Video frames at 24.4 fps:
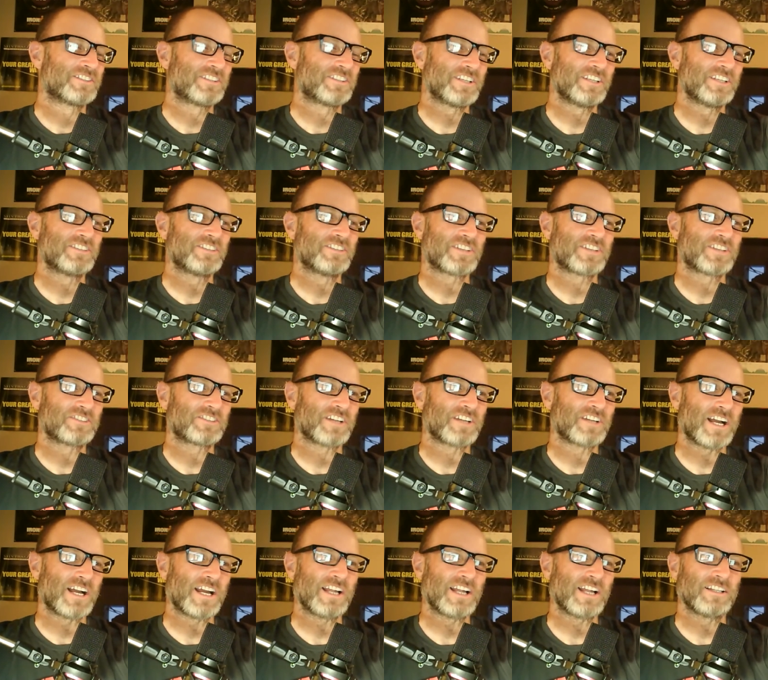see such
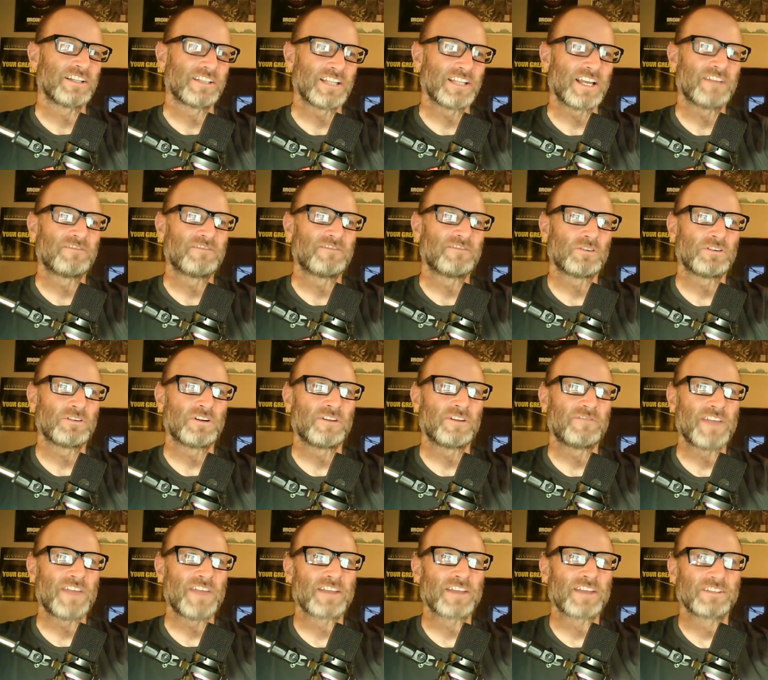a high level
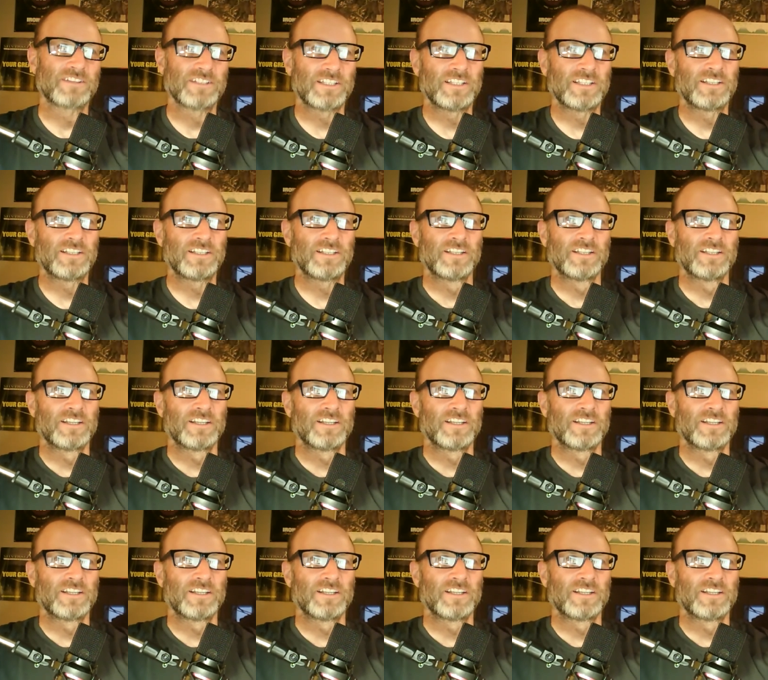of athlete